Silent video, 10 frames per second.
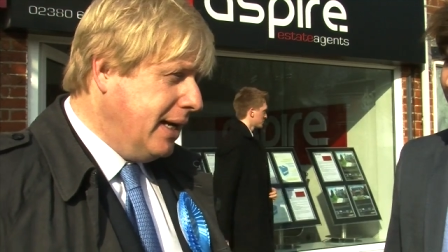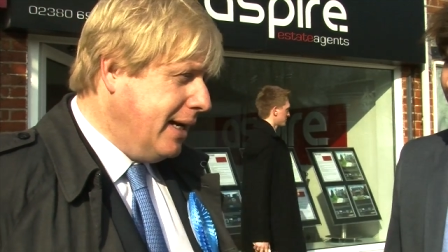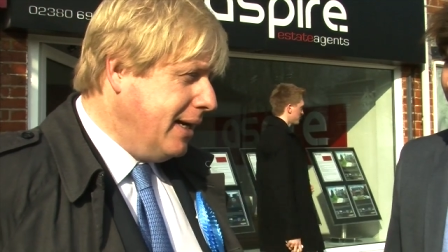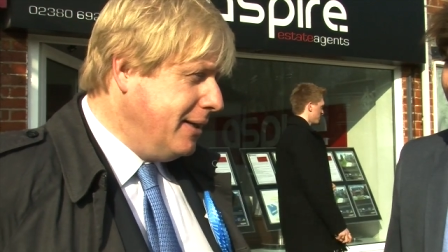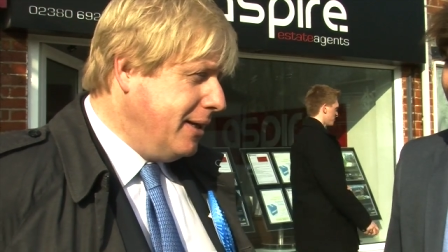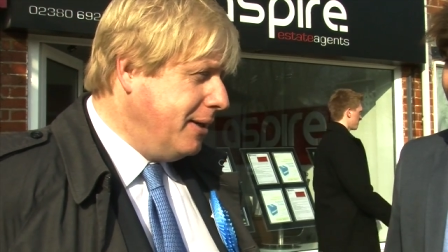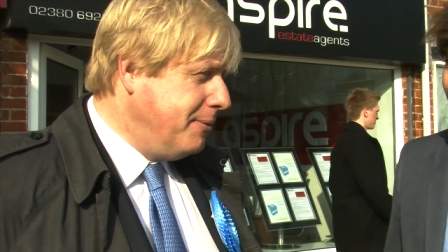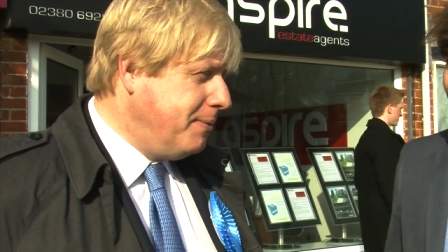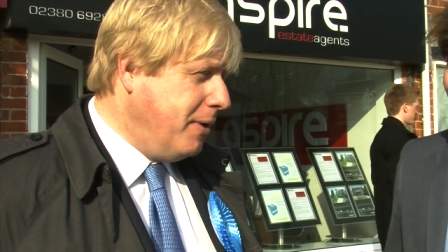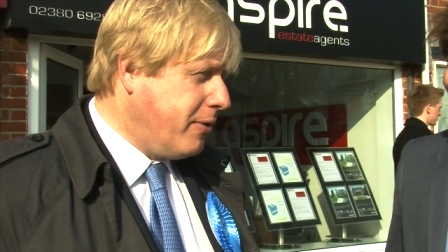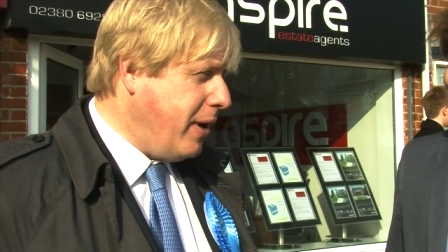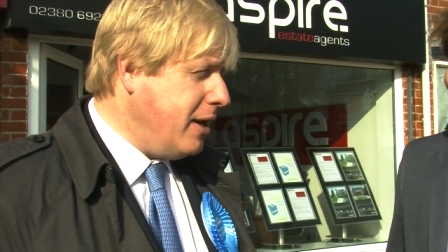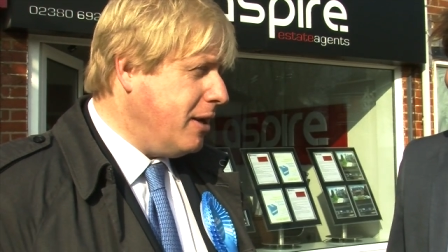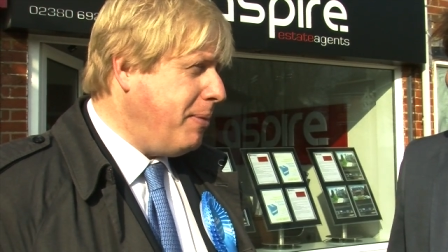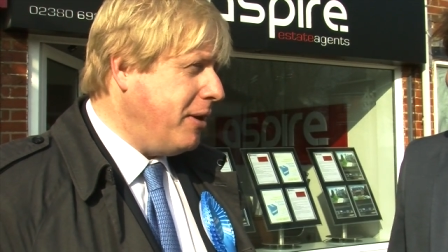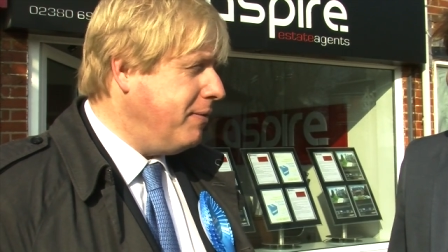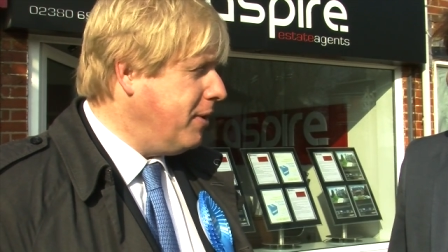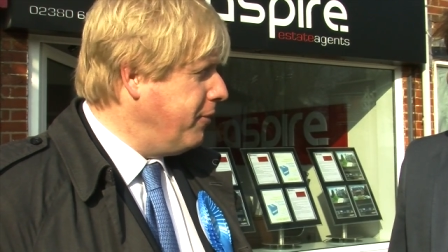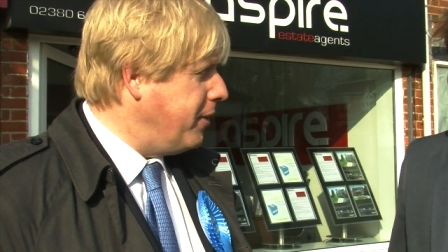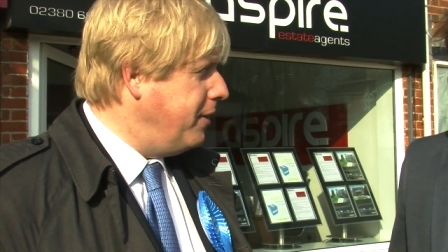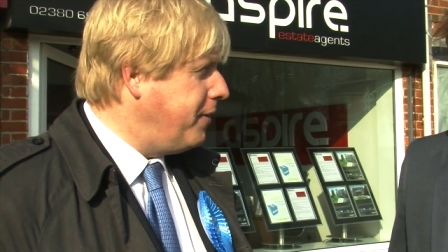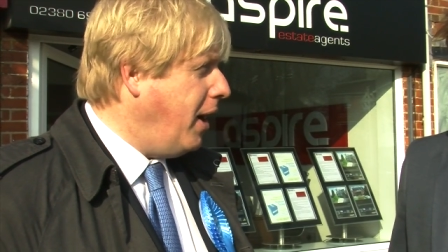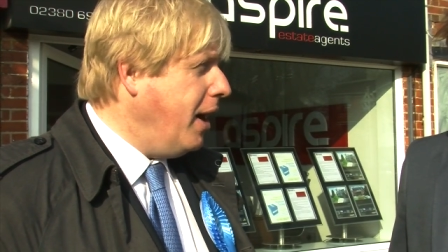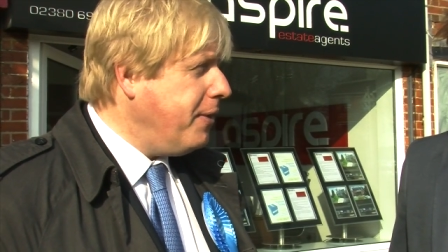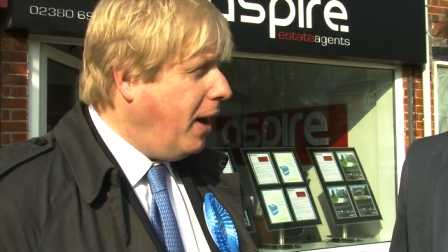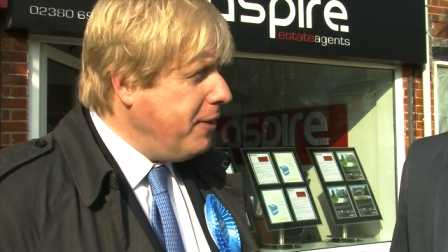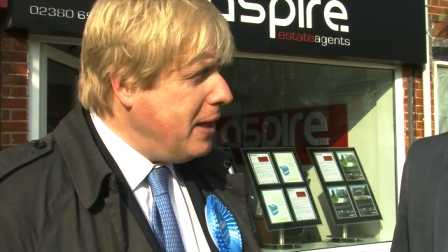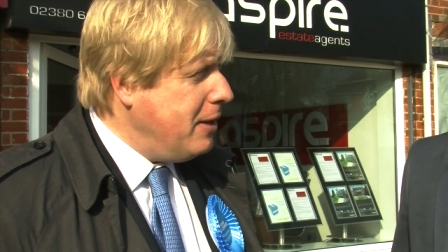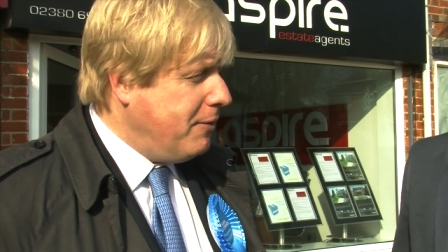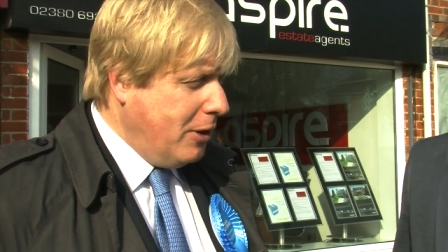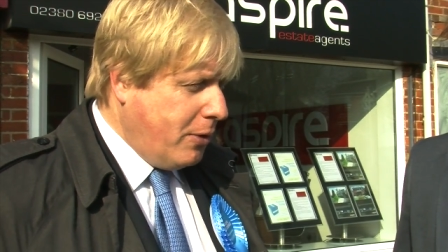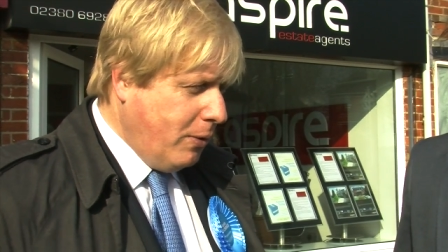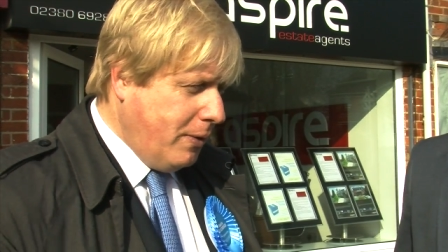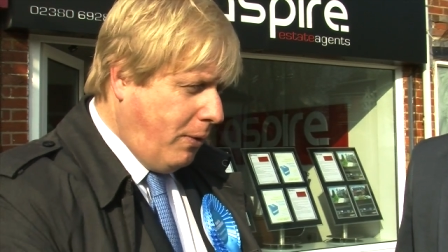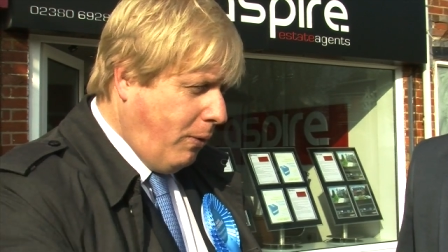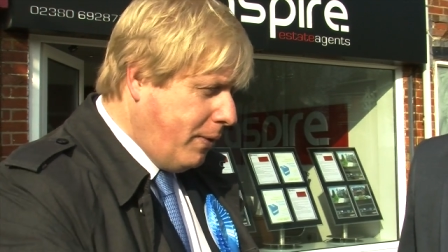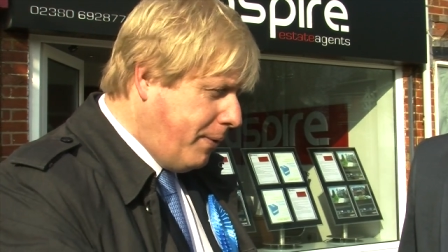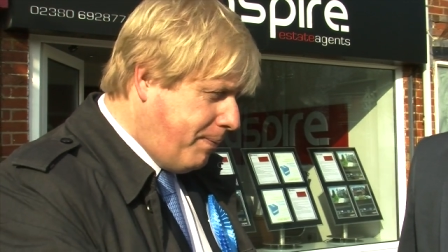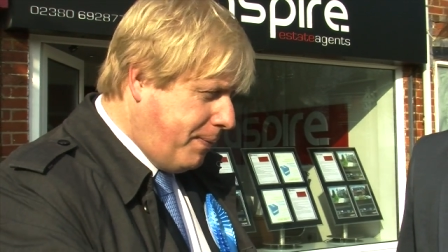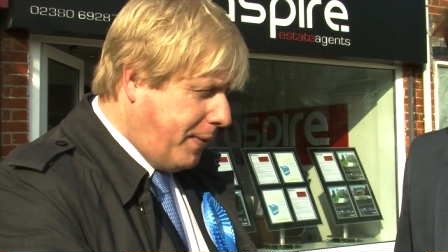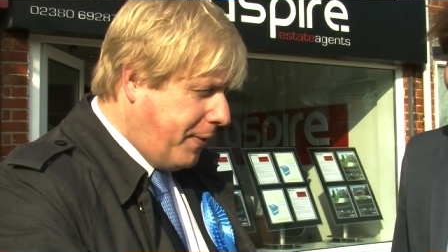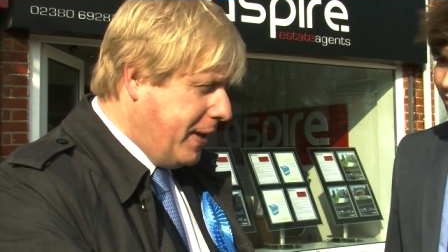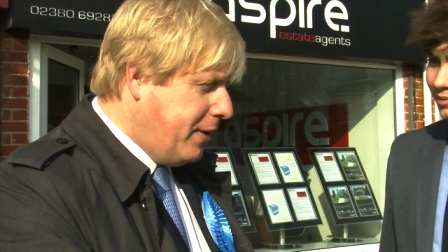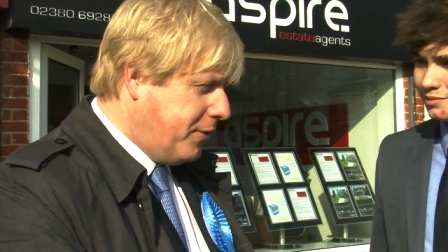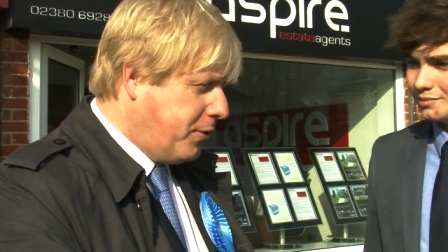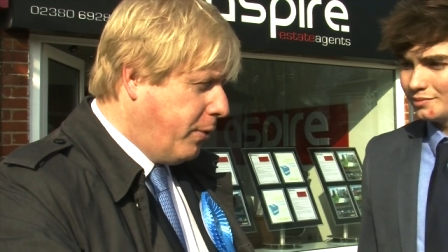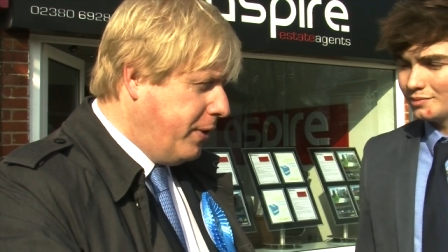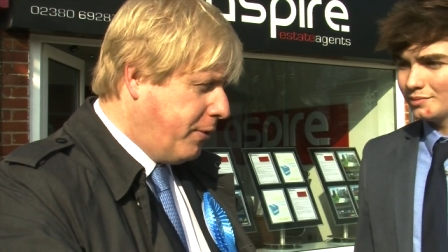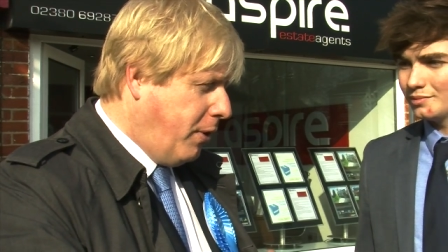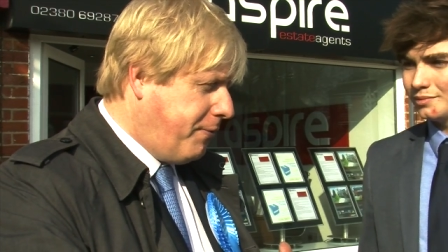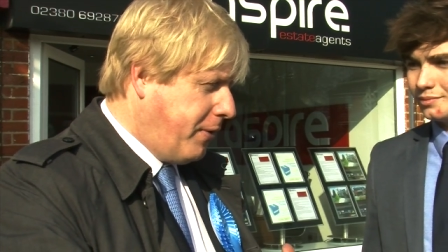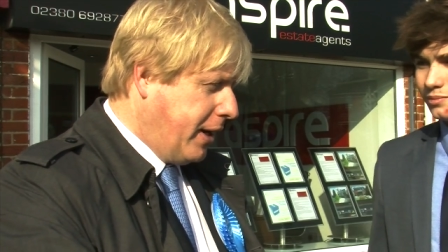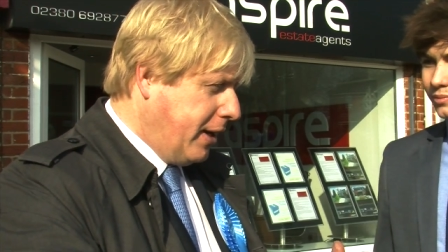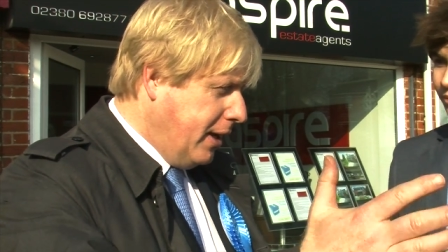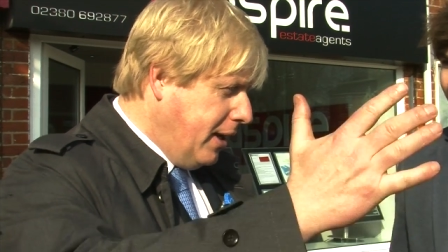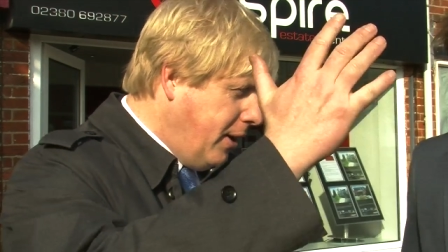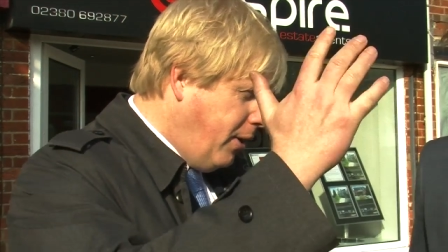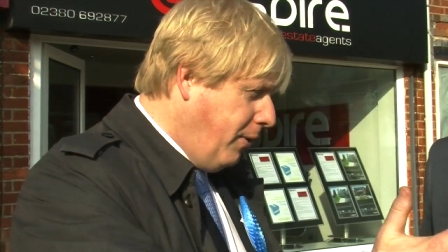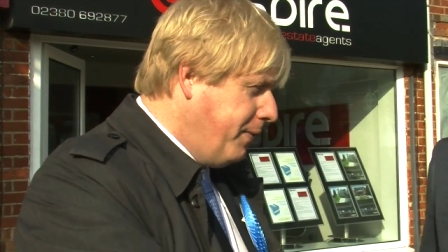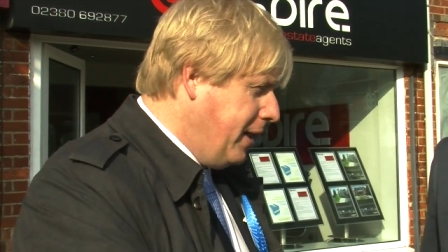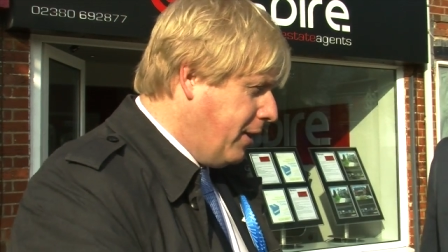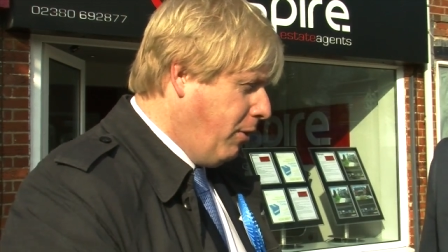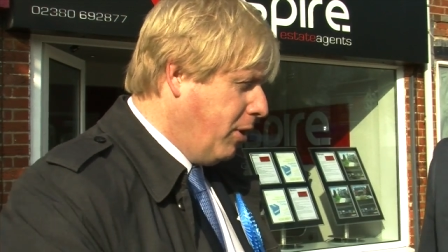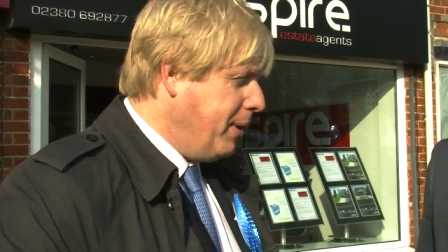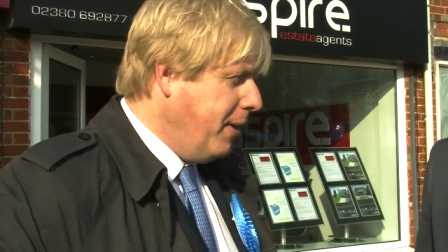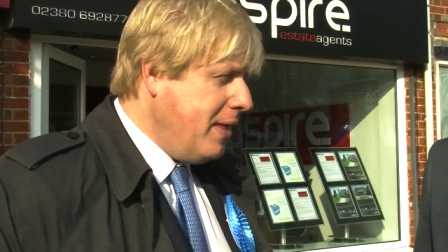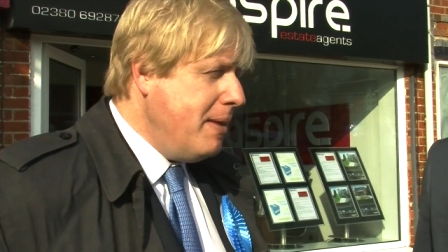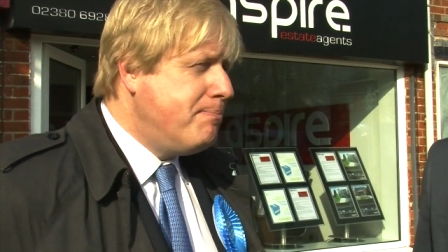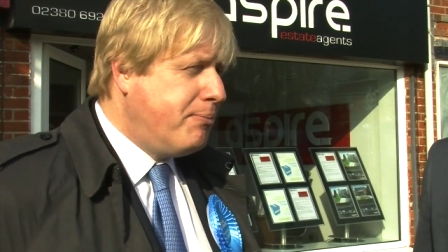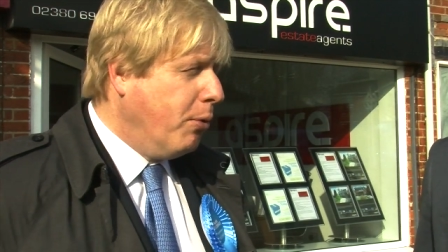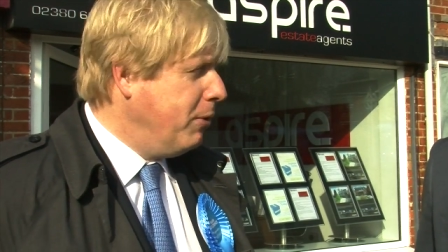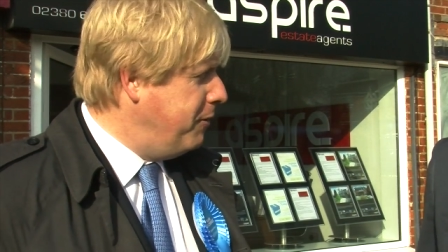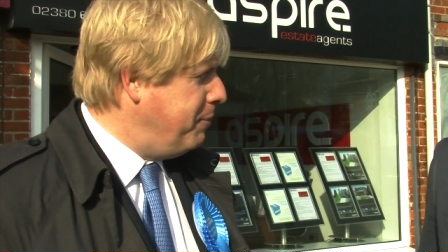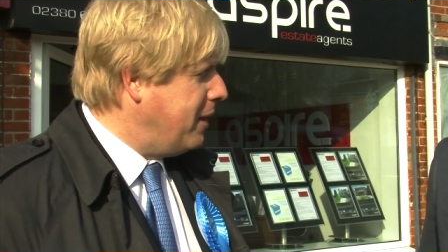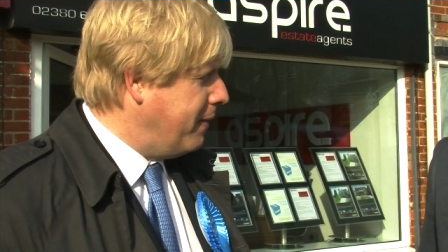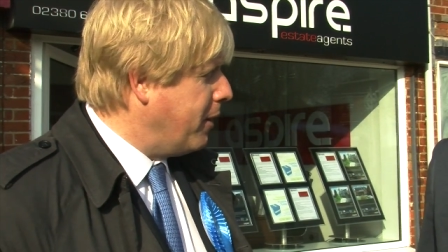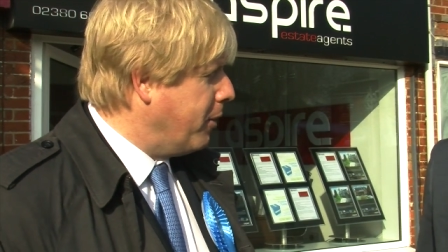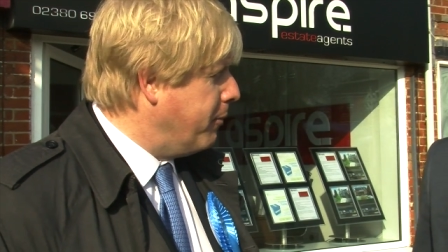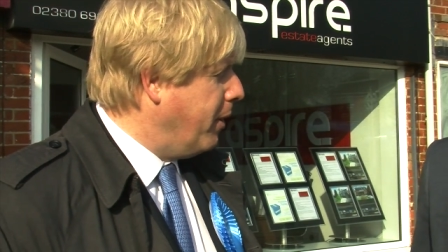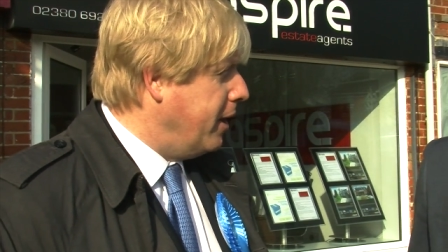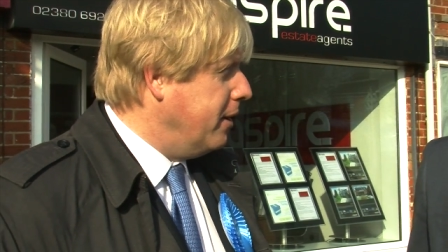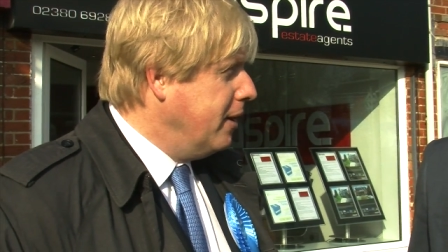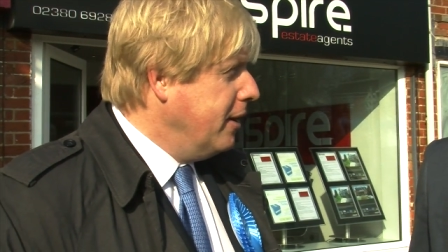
a, a great and competitive country. And so I, th I think if you look at all, all the, the things the Tories are offering on the economy, I think they, broadly speaking, they got it right.